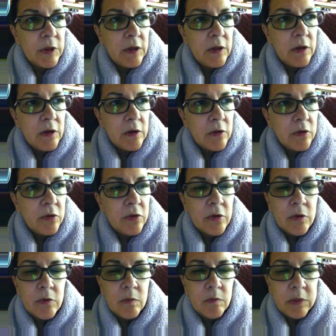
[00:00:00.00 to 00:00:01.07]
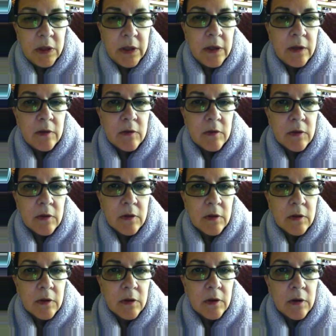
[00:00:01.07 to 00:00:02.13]
you know, so please,
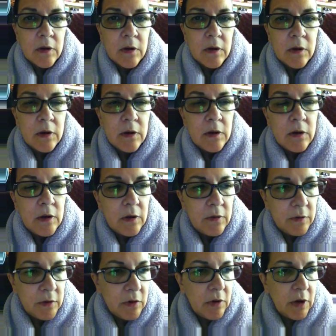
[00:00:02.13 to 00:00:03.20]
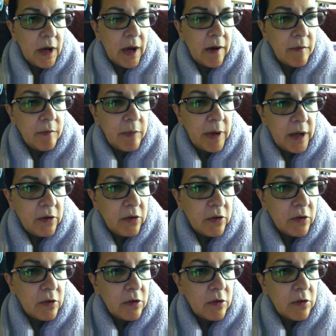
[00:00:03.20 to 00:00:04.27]
if you have
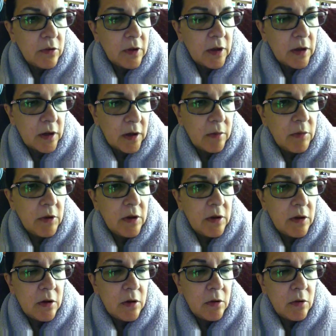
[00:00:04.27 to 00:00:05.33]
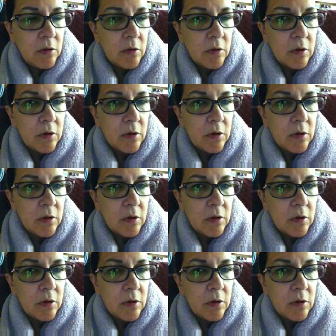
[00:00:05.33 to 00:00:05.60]
patients that come to you,